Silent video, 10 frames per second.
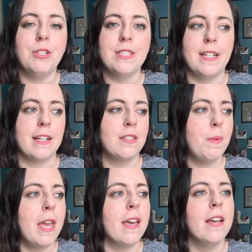which is next
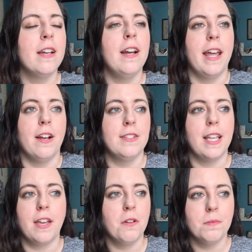week. And I was
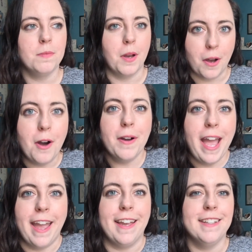like,
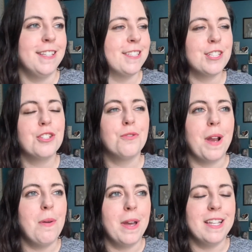okay, this is a
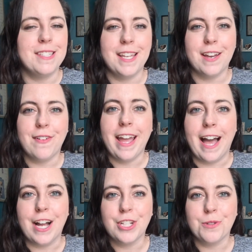great way to see if I
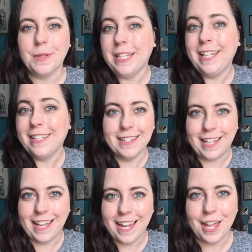actually
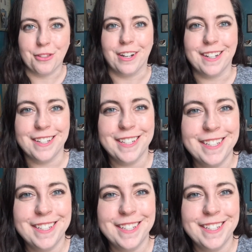like Catherine.